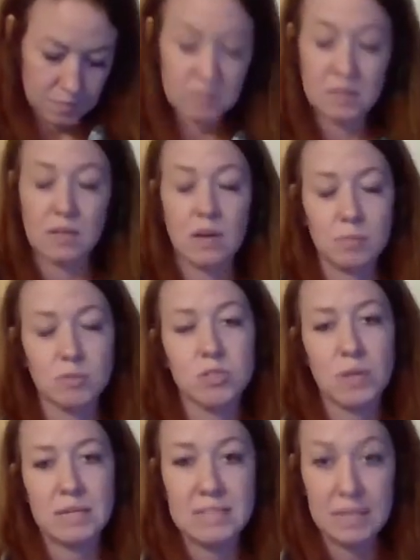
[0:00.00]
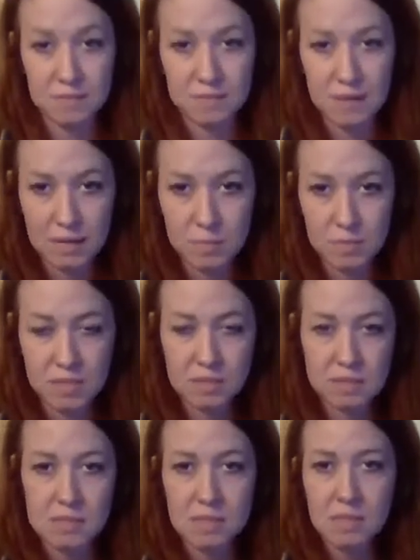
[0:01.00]
they're able to identify it,
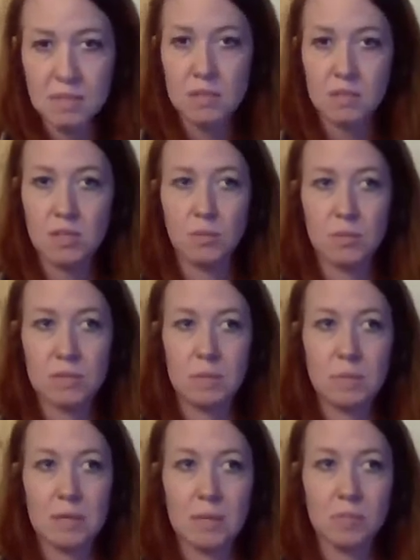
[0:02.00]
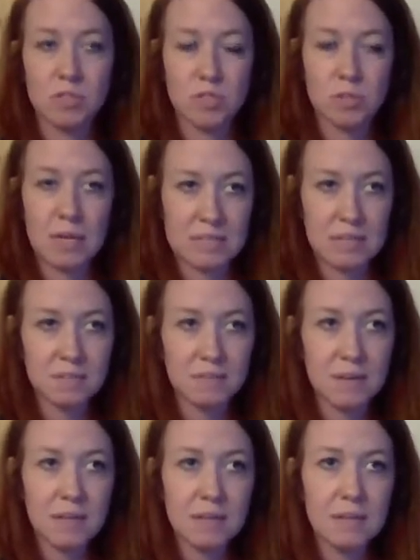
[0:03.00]
because without being able to
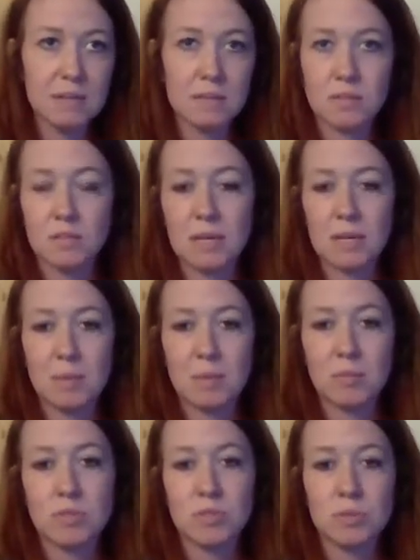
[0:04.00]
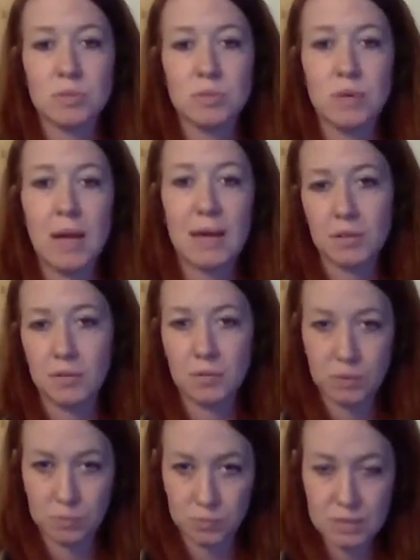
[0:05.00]
identify it, they're not going to be able to
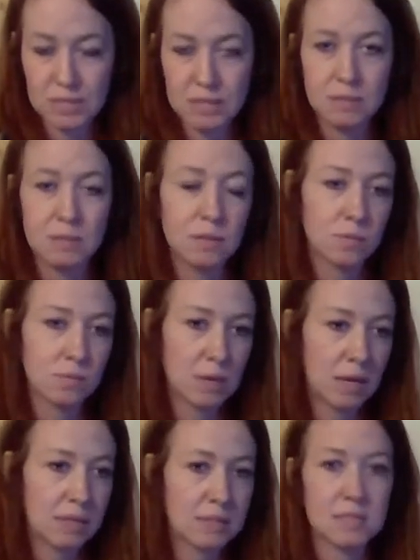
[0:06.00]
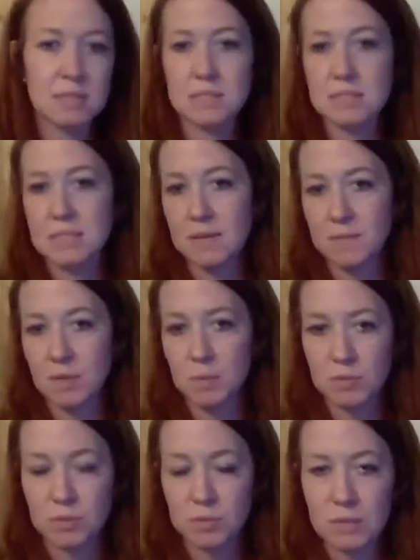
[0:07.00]
accurately read, write, decipher
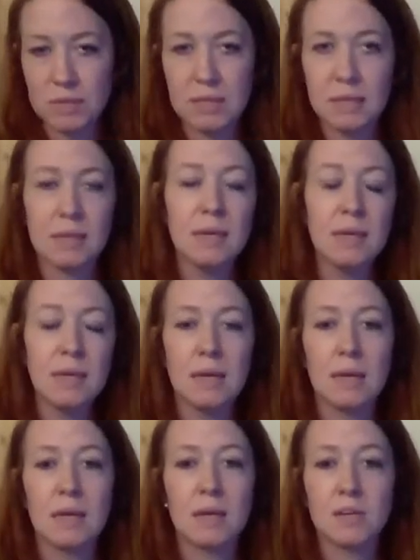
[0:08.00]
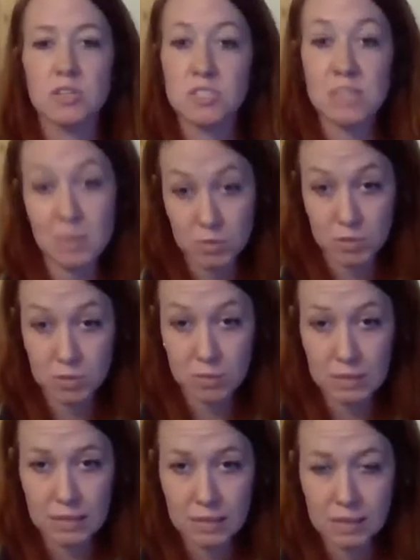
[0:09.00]
what they're reading, and understand what they're
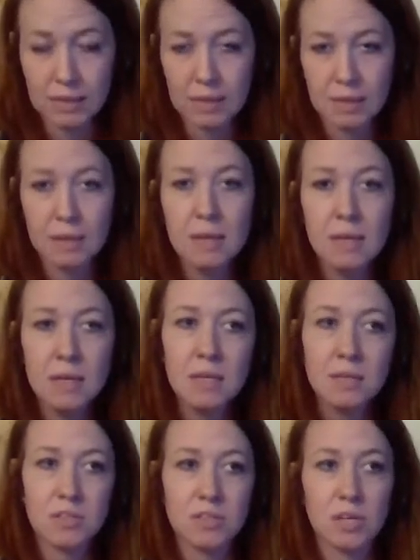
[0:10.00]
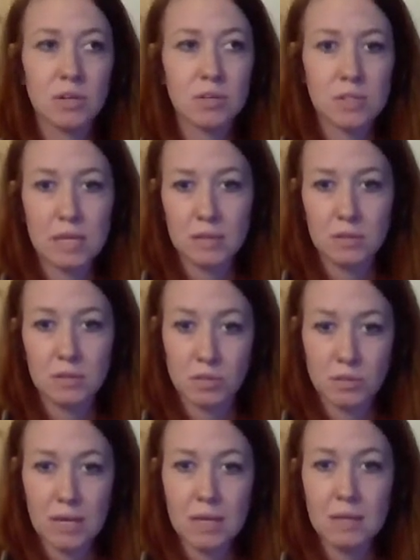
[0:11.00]
reading. And the younger they
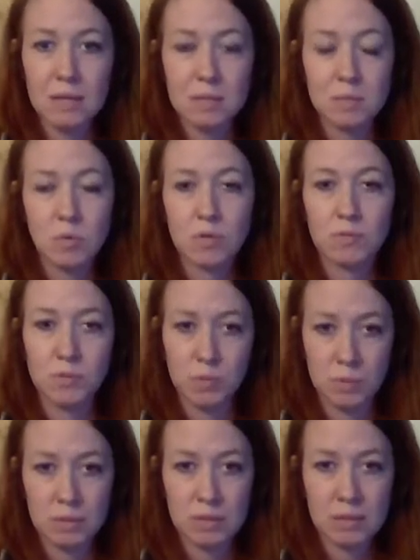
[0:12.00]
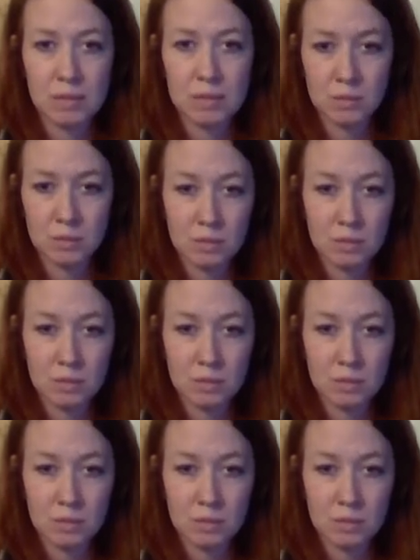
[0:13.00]
learn that, and the more fluently they